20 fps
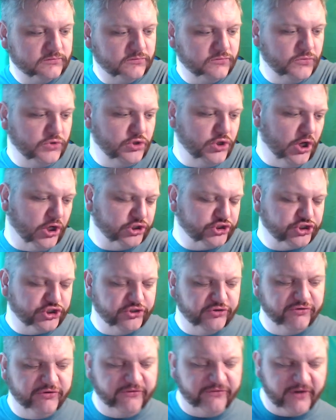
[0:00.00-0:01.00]
Not
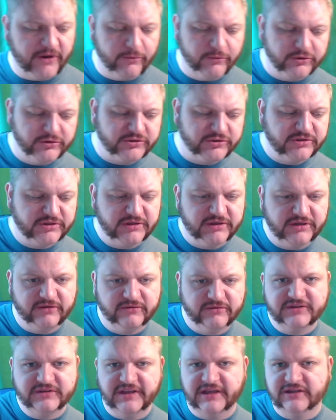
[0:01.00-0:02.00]
sure if I would
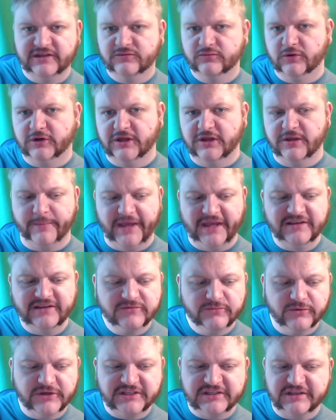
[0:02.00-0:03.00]
say it's one of the
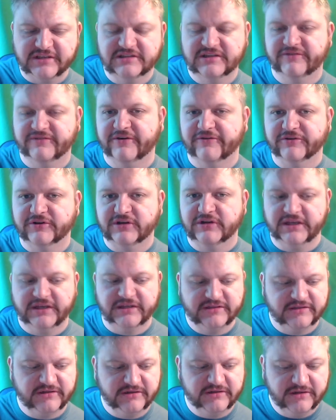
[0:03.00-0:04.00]
best whiskies I've ever
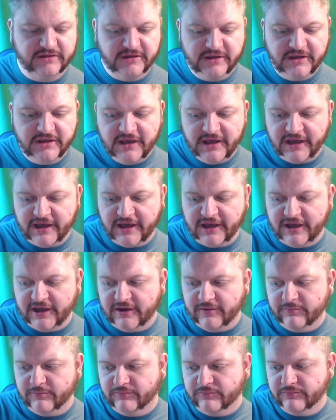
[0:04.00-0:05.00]
tasted.
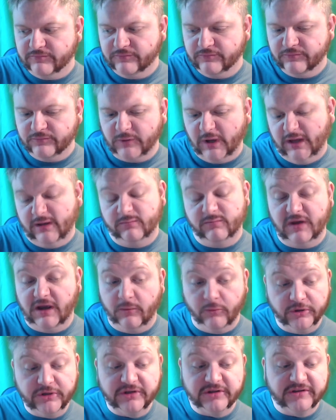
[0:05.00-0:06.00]
Well, I
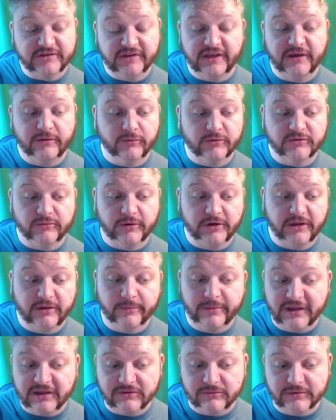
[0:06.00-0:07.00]
wouldn't say it was one of the
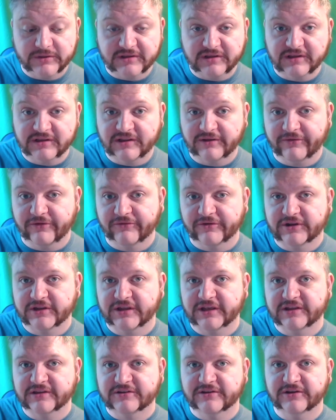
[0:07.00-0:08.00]
best whiskies I've ever
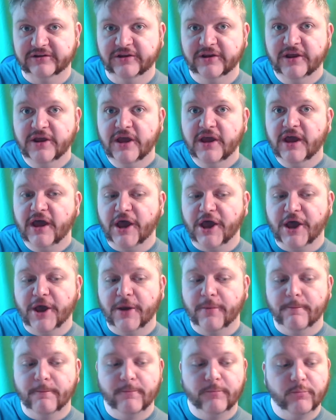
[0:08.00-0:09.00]
tasted.
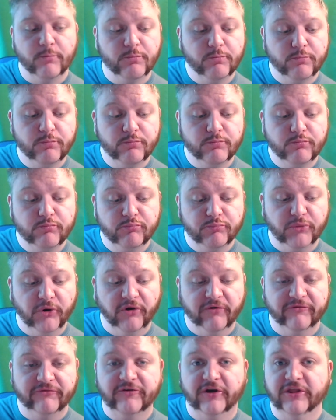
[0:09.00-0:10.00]

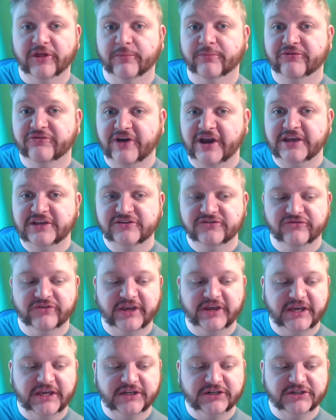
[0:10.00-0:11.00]
But for the price
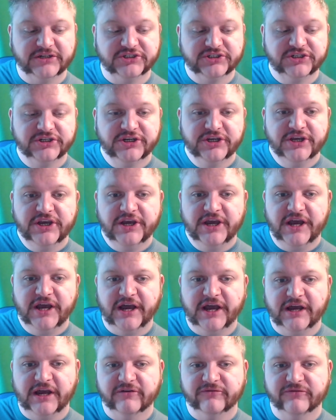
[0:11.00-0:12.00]
range
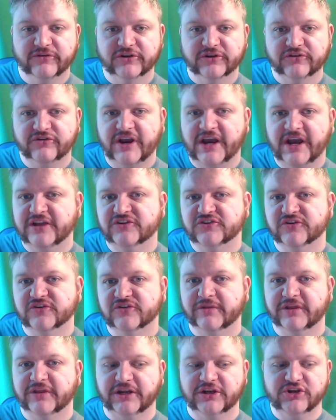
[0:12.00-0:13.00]
and for trying
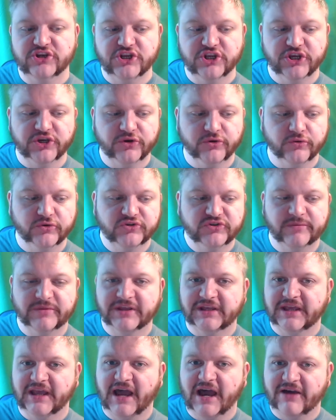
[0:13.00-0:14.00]
something new,
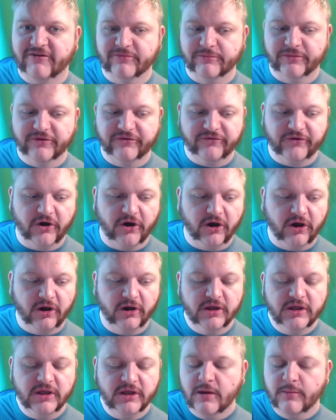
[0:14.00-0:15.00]
something you haven't before,
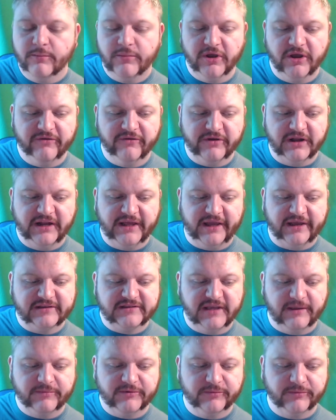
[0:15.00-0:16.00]
perfectly
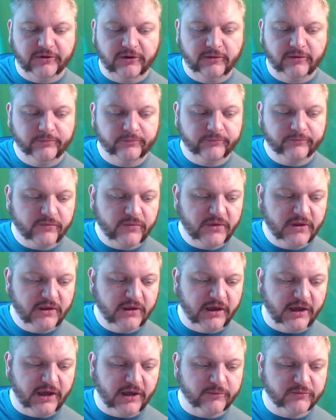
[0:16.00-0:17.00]
acceptable.
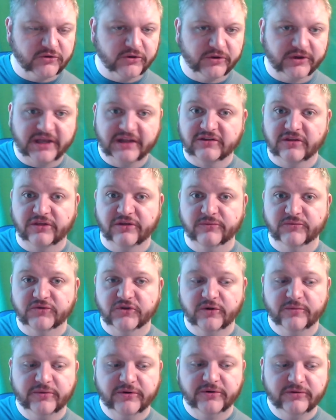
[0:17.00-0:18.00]
So it gets a thumbs
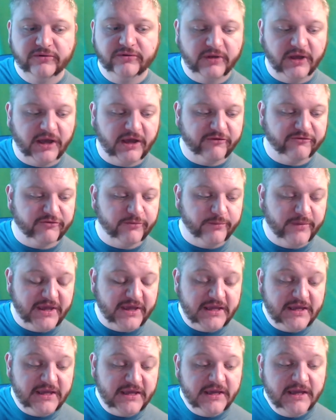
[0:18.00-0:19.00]
up from
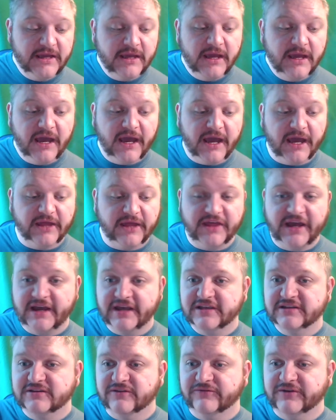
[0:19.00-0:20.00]
me.
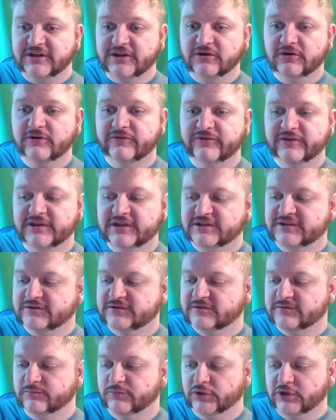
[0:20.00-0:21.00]
That is the video for
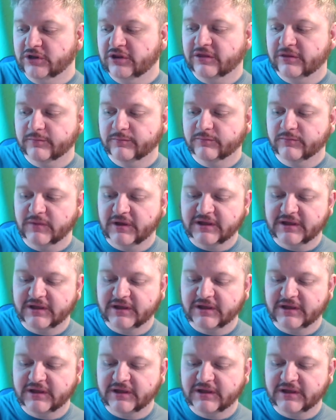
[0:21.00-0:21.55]
this month.